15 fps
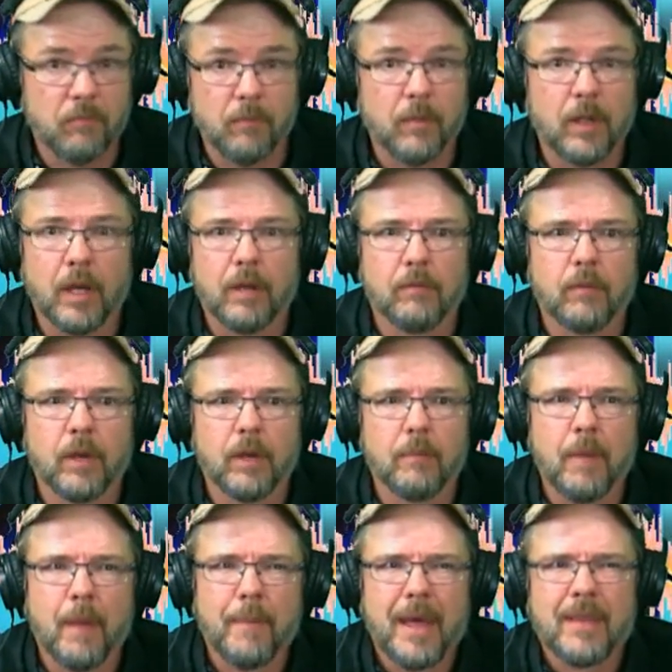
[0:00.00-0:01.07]

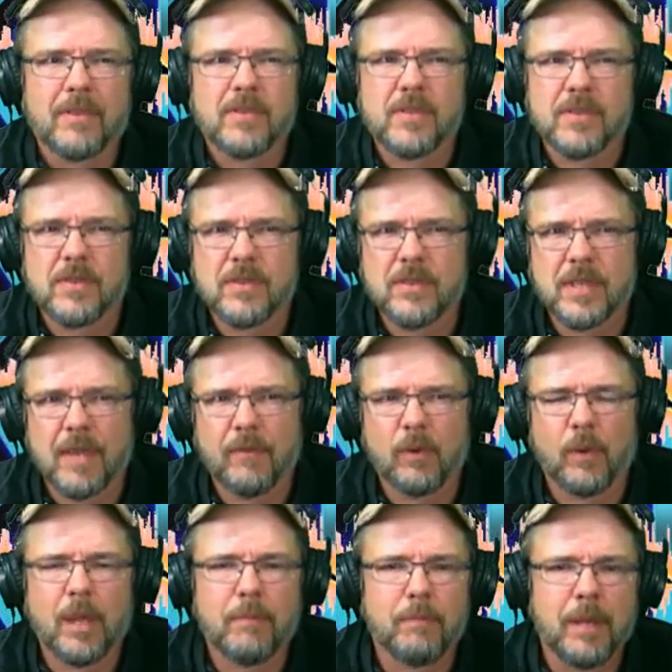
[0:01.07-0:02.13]
about 7
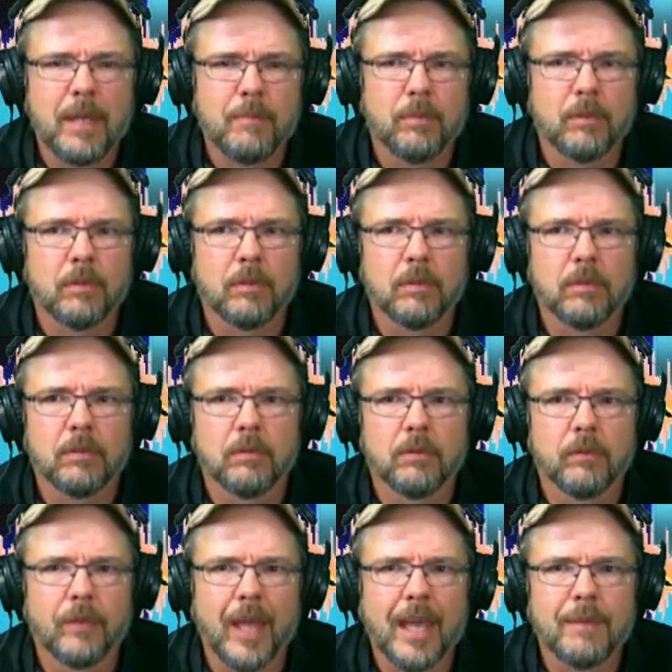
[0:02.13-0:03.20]
or 8
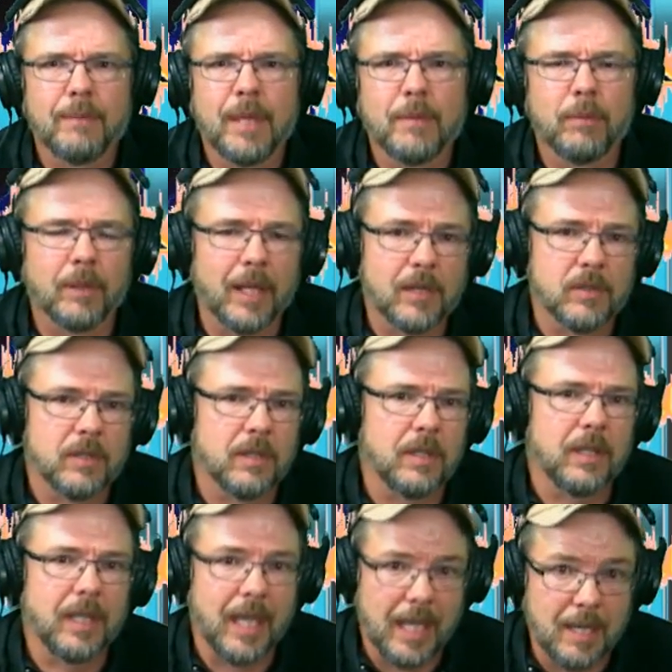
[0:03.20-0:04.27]
people, 9 people
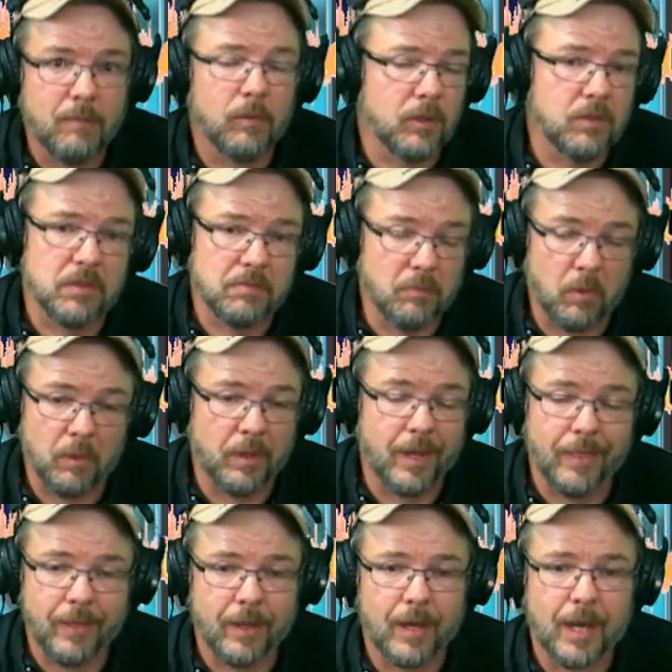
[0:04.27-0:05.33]
actually came, which is more than
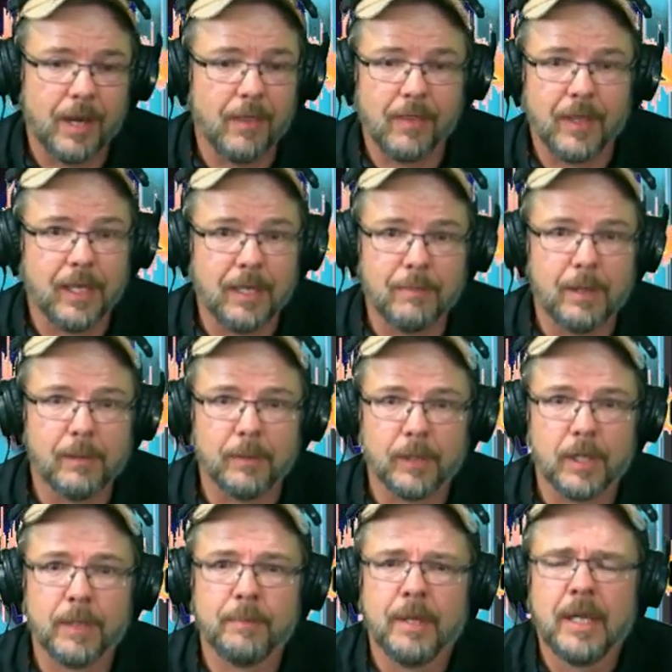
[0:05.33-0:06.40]
I thought. I didn't think anybody would
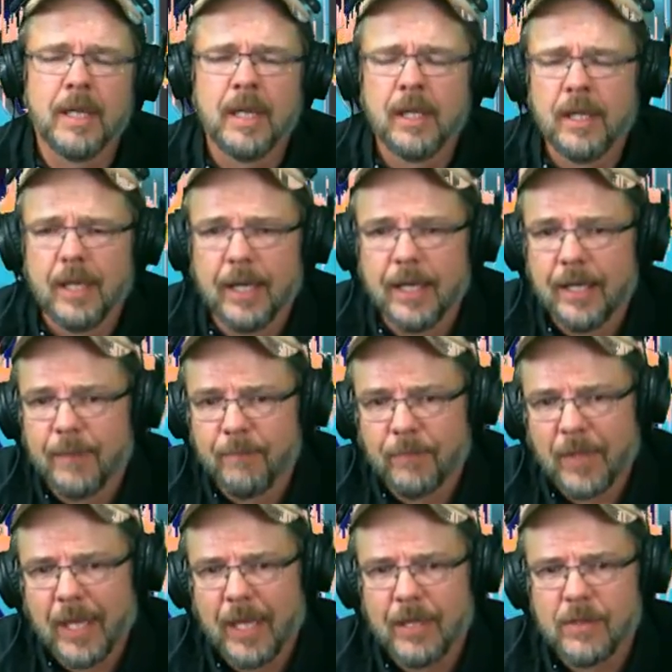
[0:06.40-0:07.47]
come.
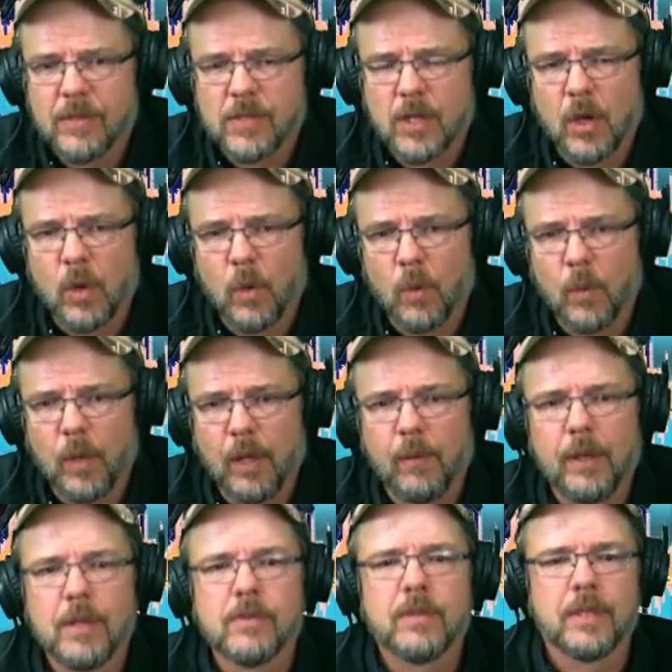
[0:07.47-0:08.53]
And so here
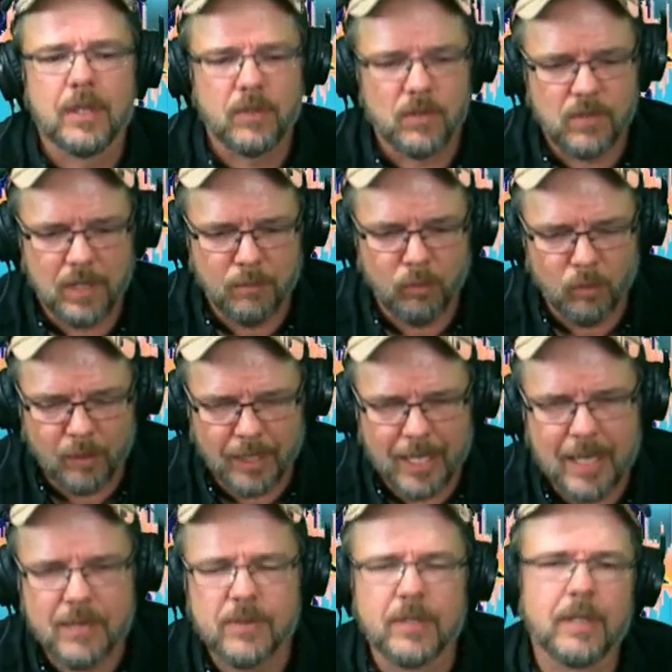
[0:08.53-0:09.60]
he is. He teaches Hebrew
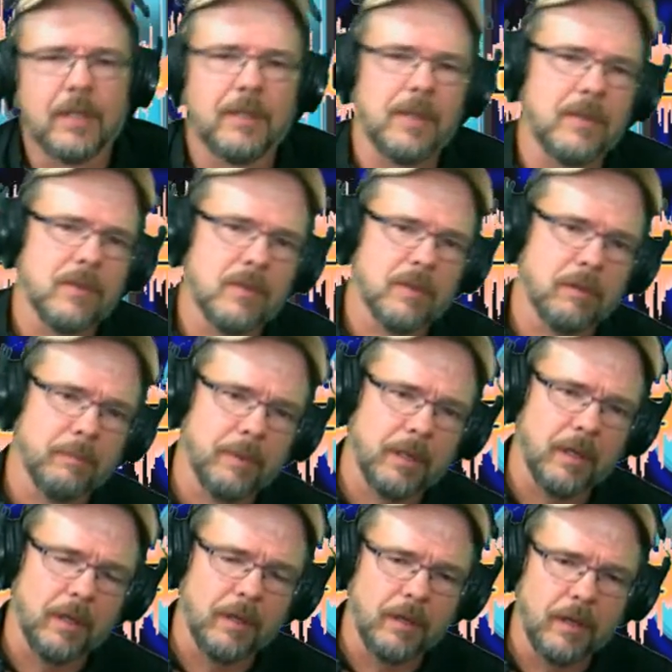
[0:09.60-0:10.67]
class, and he teaches a little bit
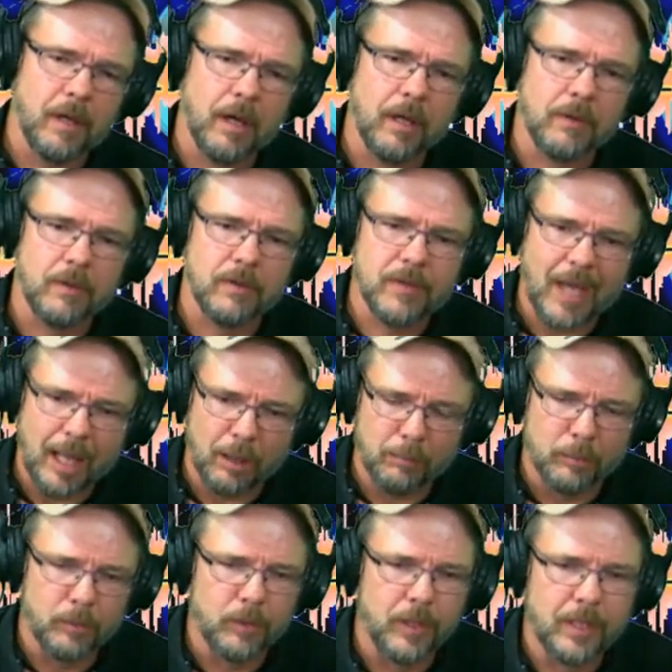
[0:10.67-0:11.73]
on the
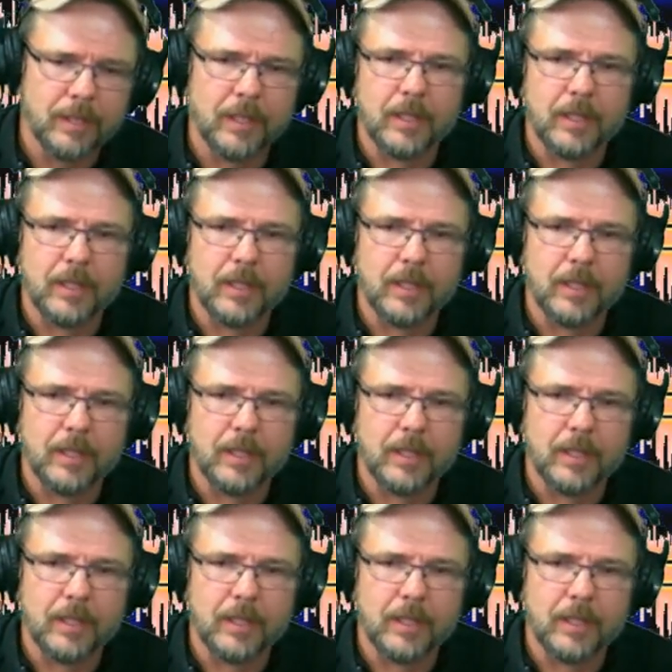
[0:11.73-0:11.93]
Talmud, and then